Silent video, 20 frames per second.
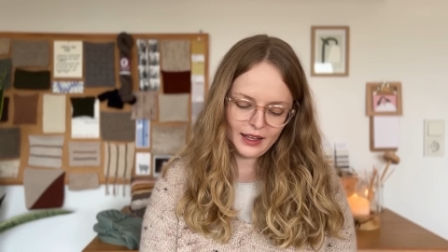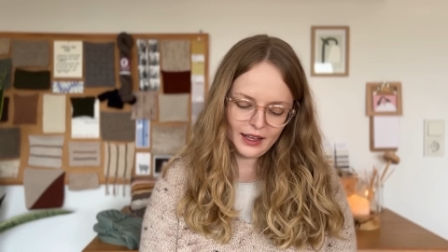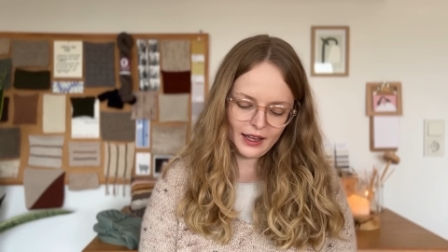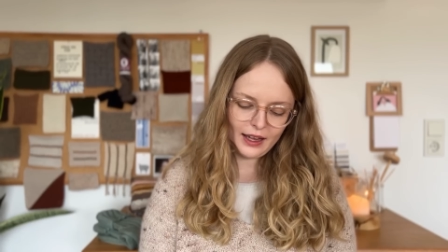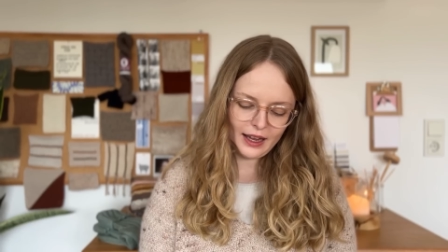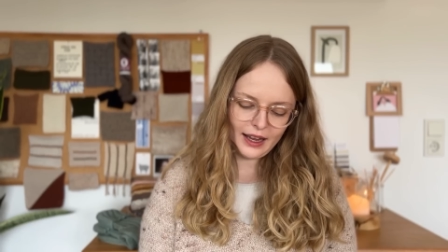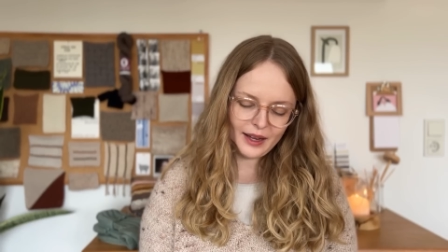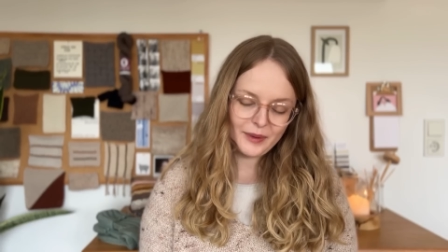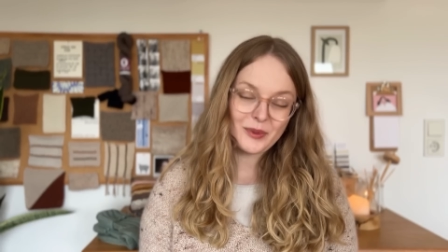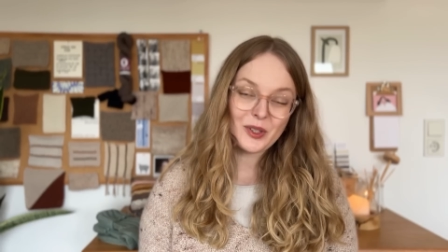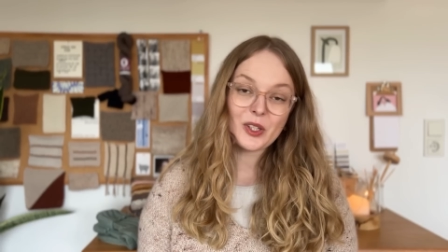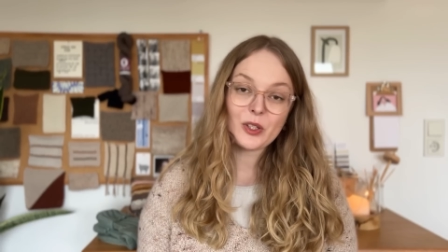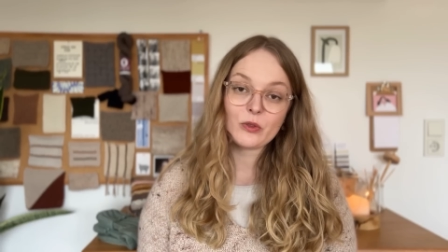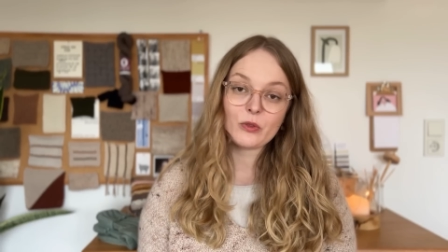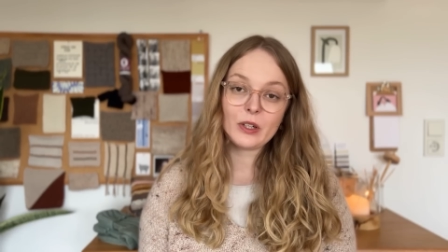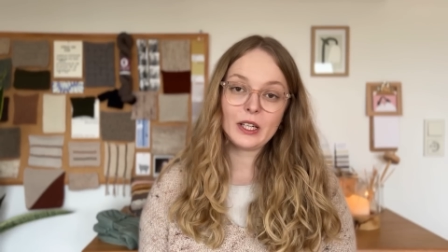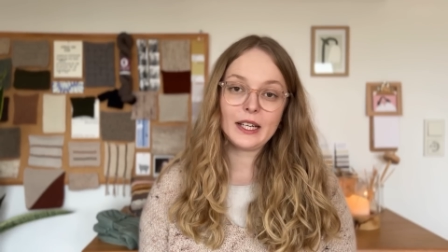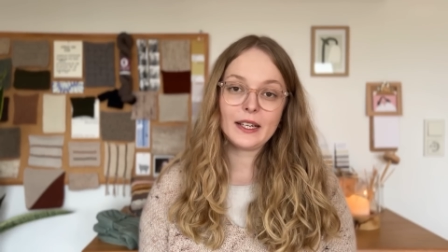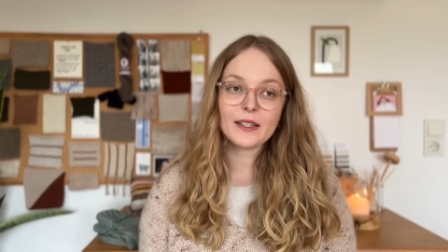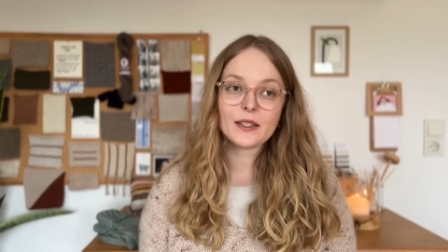I'm just
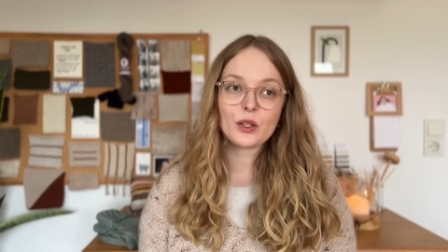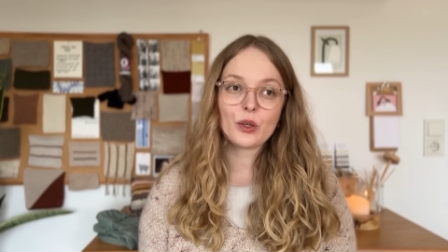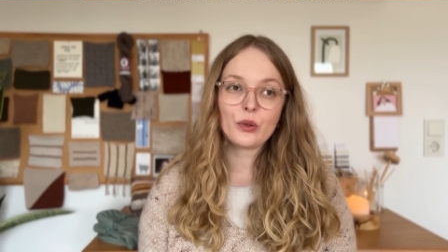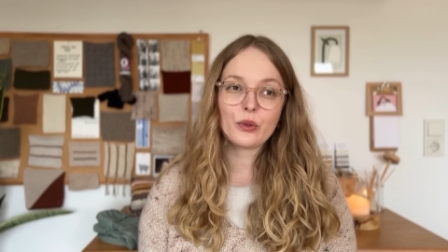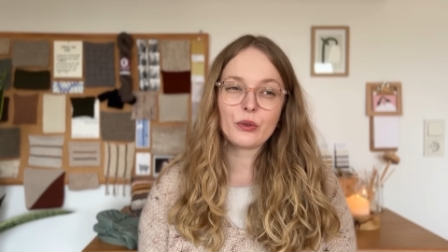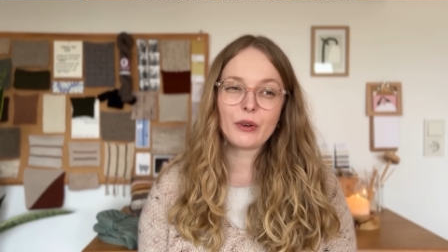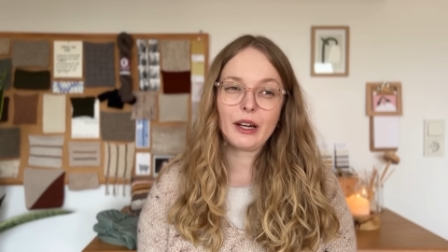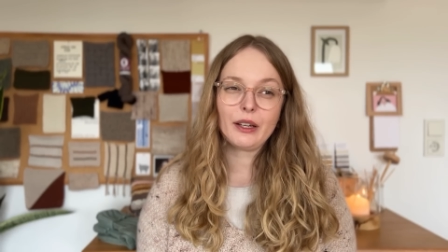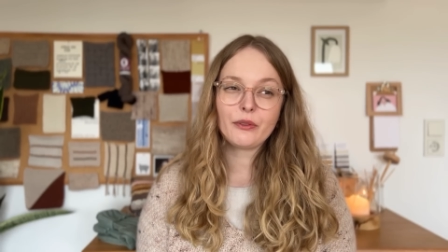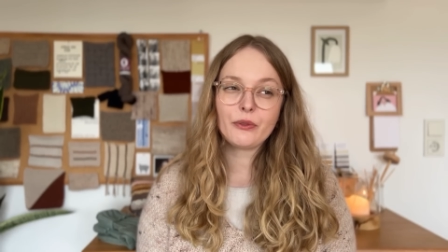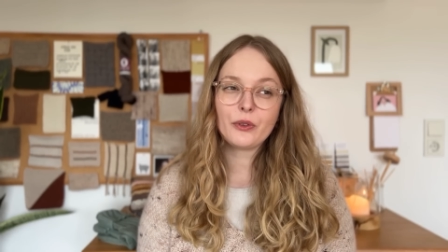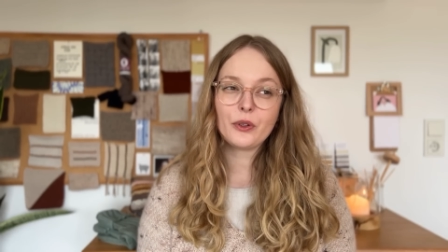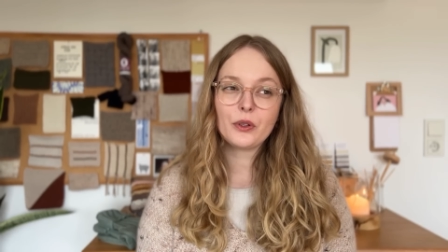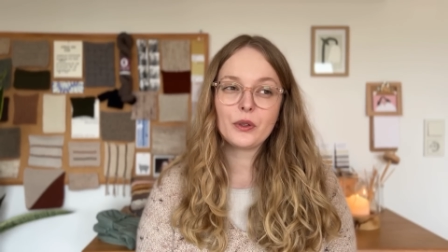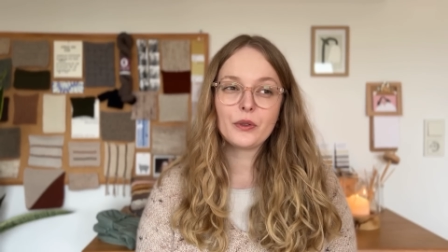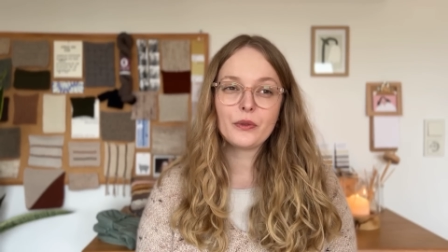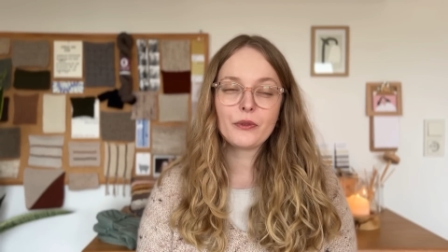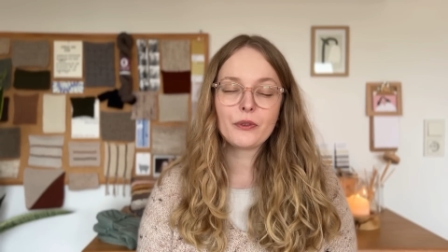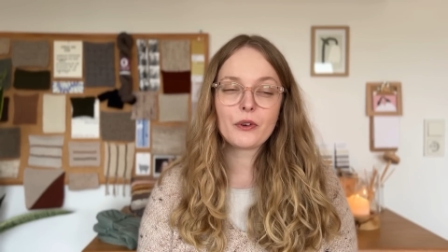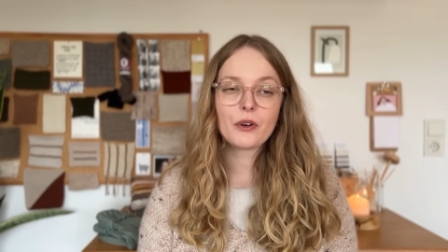really so
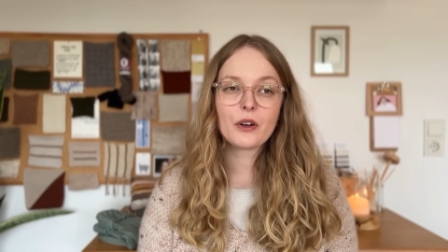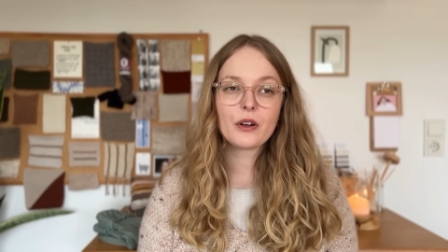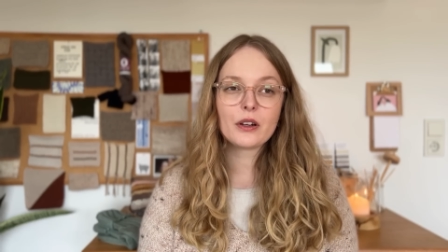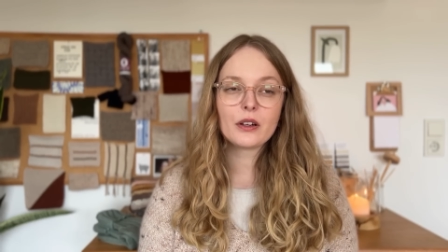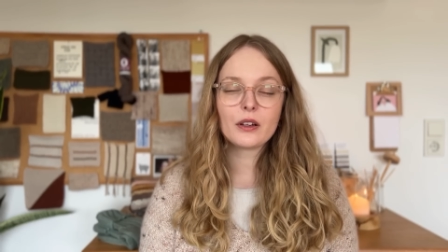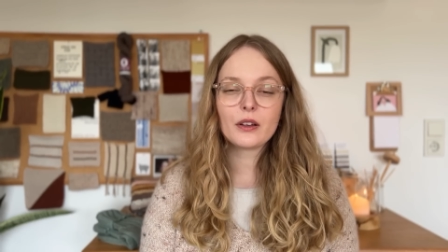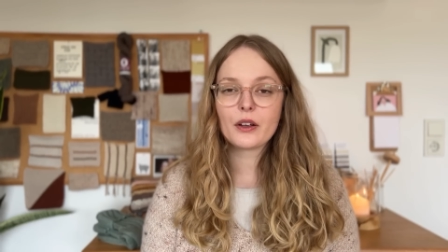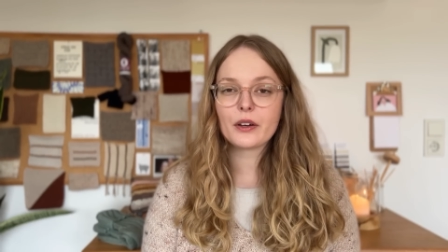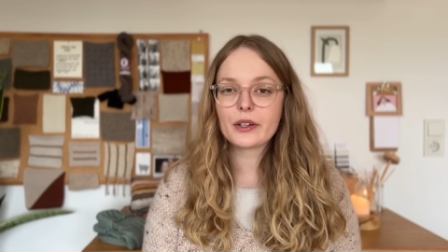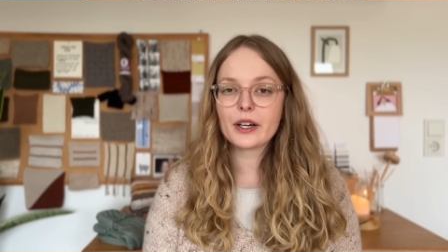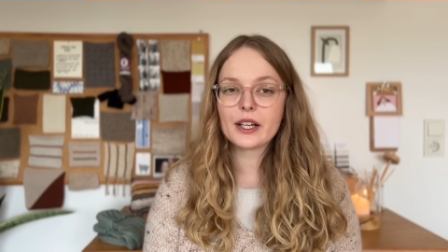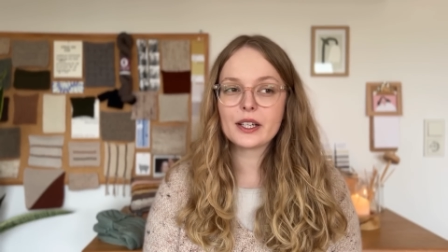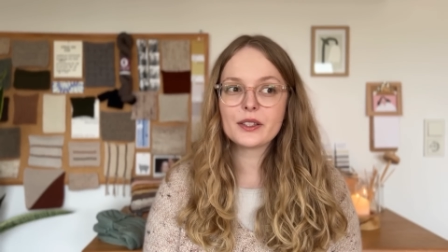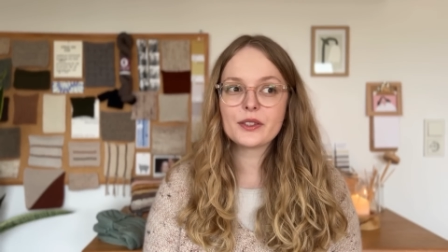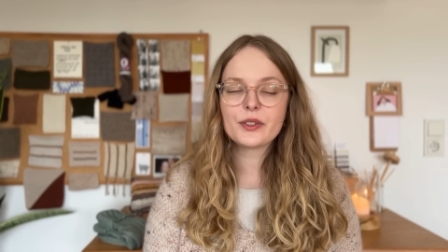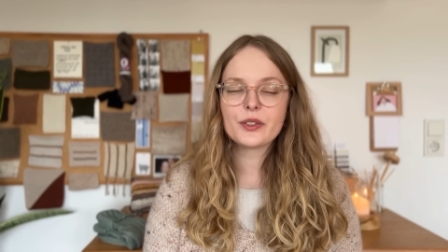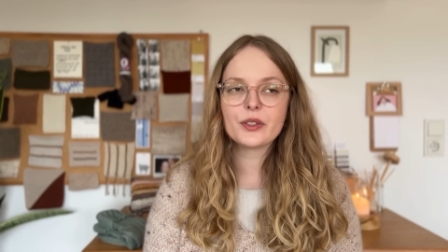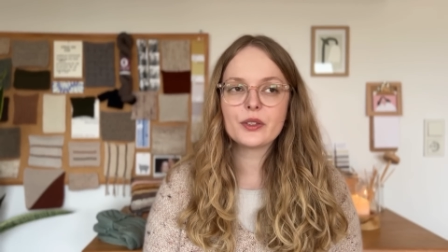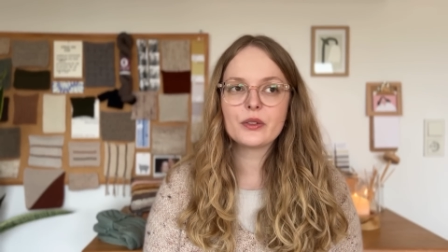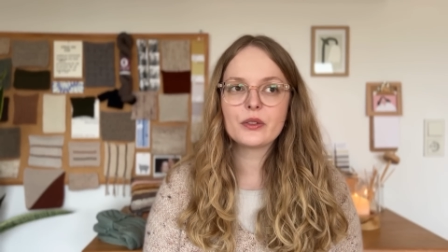grateful for Laura
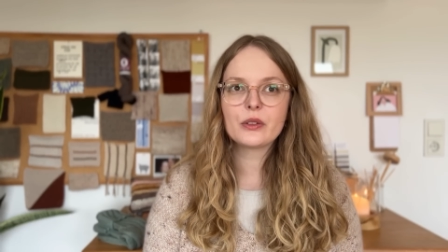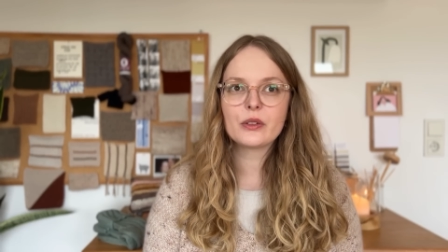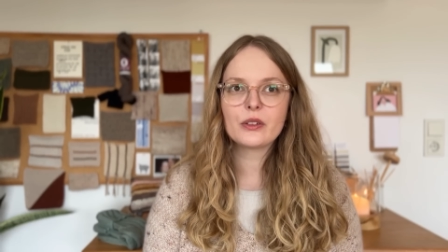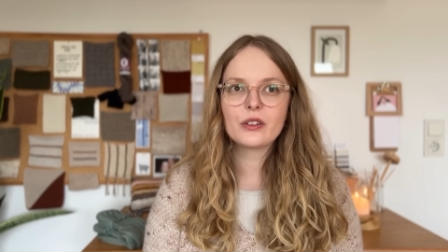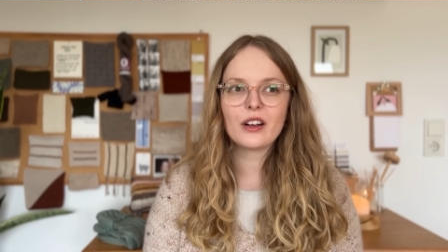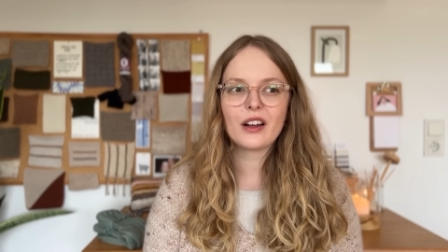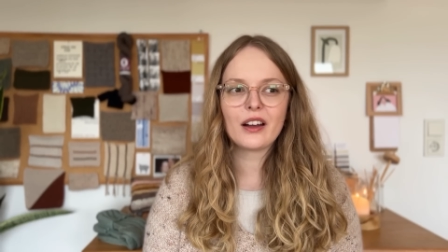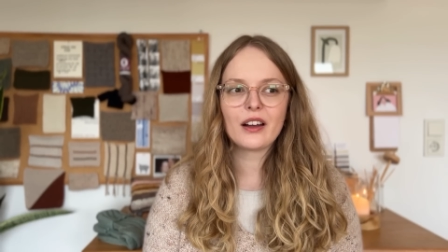to